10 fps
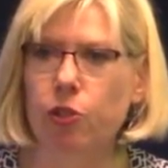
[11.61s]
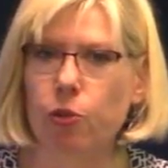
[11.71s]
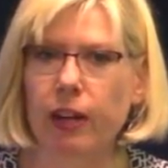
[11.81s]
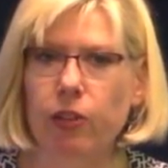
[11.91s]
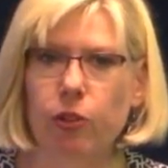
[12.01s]

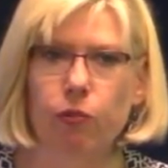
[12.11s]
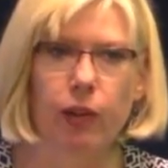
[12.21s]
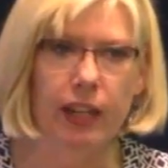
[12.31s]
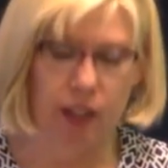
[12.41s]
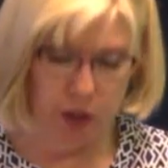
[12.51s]
Director of
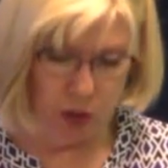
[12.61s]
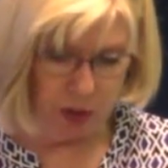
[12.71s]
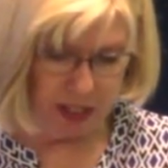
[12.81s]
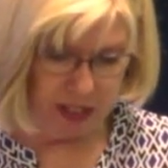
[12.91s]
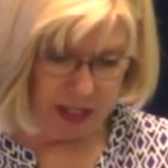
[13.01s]

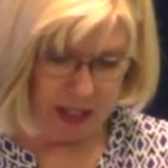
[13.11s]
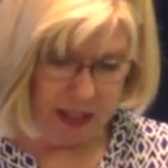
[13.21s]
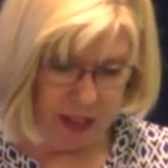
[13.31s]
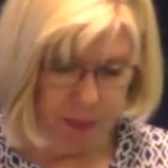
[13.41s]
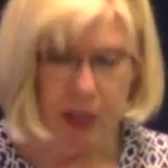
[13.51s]
Regulatory
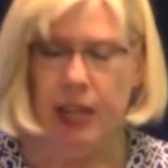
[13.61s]
Studies.